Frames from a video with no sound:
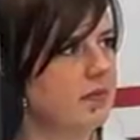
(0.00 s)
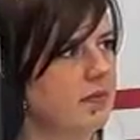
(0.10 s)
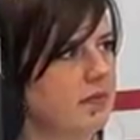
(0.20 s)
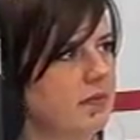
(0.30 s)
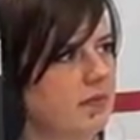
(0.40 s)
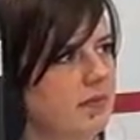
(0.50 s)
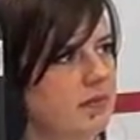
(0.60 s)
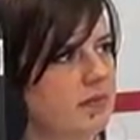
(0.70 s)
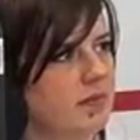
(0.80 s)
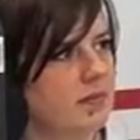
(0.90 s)

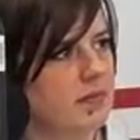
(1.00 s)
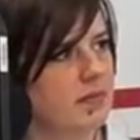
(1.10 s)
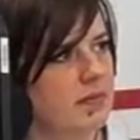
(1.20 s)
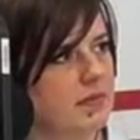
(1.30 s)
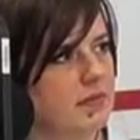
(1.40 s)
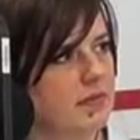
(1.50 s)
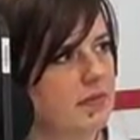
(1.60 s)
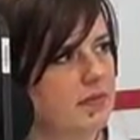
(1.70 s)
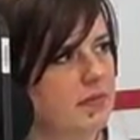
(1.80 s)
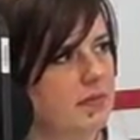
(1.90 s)

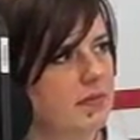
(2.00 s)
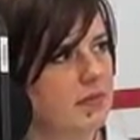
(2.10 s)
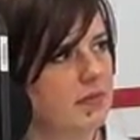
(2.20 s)
(silent)